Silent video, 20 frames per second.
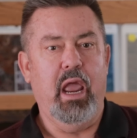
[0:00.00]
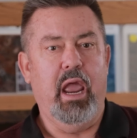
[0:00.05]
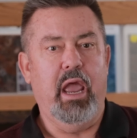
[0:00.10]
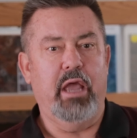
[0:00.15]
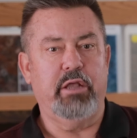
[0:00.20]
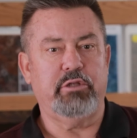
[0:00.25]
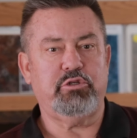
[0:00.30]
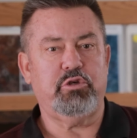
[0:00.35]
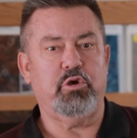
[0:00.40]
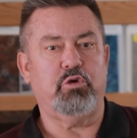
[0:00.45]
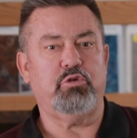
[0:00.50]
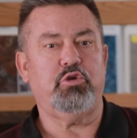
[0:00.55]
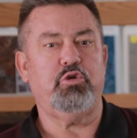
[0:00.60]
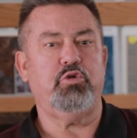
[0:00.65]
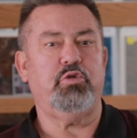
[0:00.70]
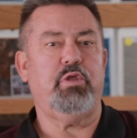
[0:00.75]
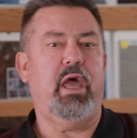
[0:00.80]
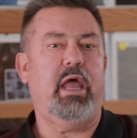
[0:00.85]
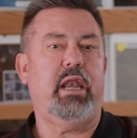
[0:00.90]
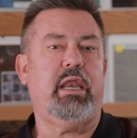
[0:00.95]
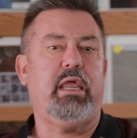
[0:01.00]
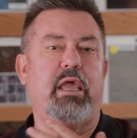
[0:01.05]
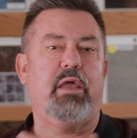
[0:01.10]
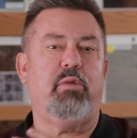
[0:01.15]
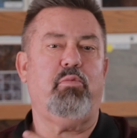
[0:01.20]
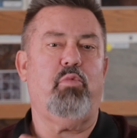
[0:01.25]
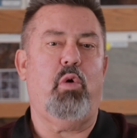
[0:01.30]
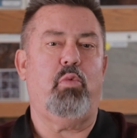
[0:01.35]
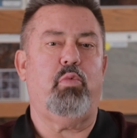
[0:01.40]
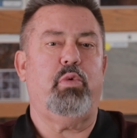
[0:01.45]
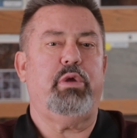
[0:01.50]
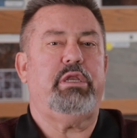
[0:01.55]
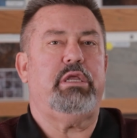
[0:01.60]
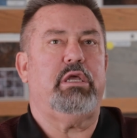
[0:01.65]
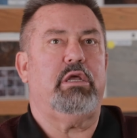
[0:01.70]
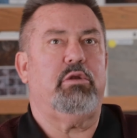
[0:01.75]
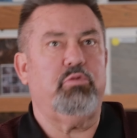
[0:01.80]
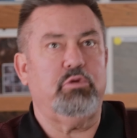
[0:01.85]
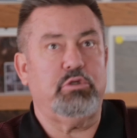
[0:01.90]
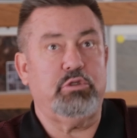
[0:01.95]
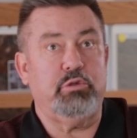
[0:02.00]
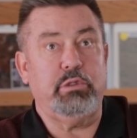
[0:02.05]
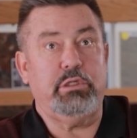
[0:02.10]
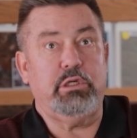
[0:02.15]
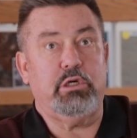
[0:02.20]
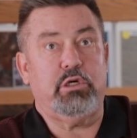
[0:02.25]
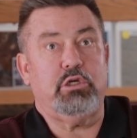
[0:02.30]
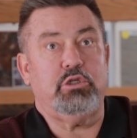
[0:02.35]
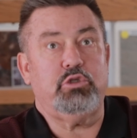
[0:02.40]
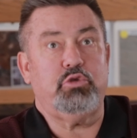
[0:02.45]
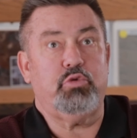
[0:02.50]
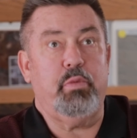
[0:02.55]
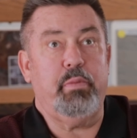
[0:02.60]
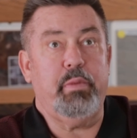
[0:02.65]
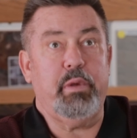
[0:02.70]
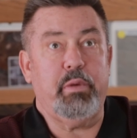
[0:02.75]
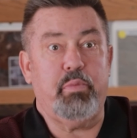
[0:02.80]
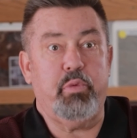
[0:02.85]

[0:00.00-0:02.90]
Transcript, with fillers: And so to that end, what we did was we took a swimming